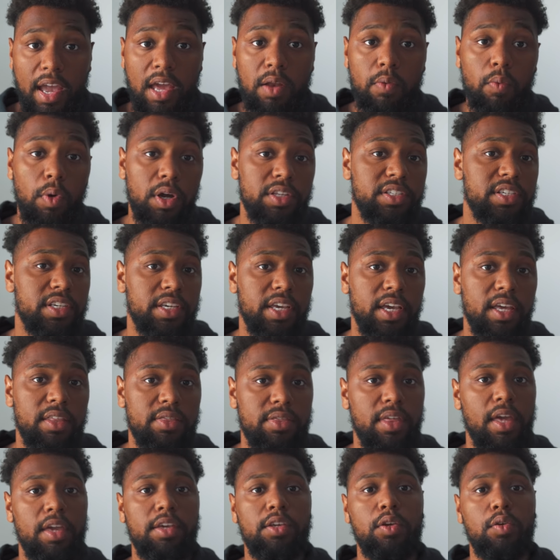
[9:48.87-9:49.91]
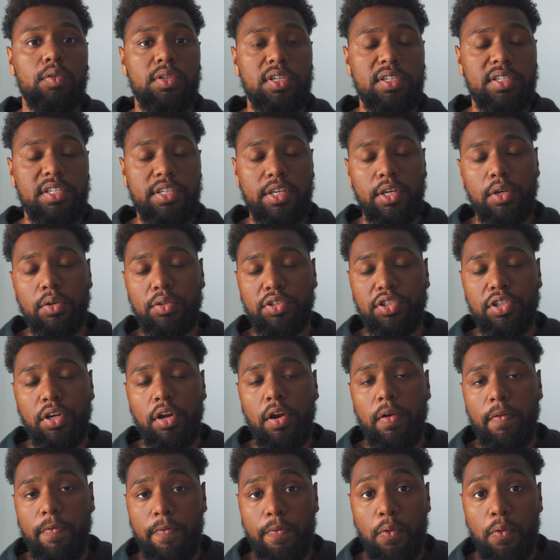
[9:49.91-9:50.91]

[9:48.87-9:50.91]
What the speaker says: And once again, thank you to Skillshare